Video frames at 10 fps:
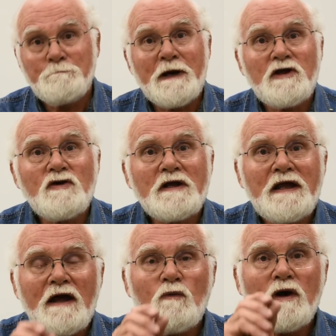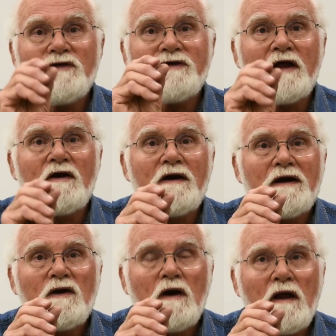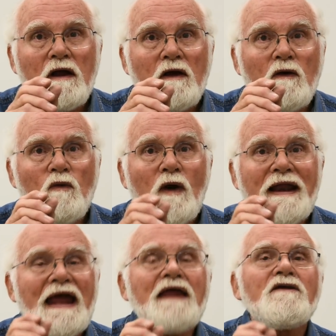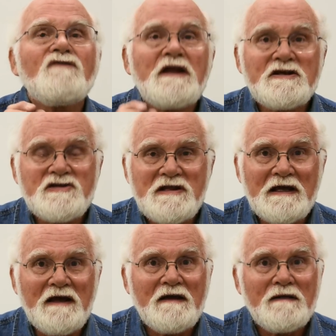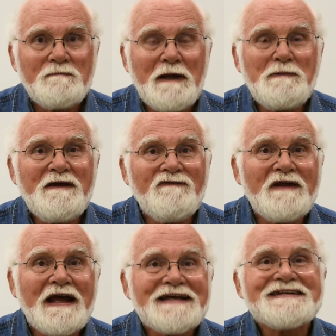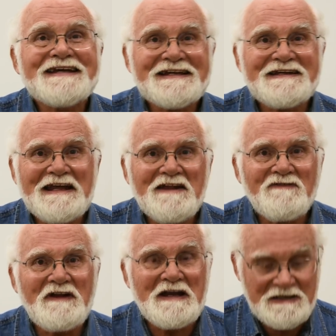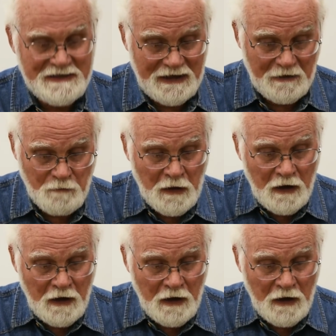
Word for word: But you can get ones that are one-eighth of an inch thick, maybe even a sixteenth of an inch thick.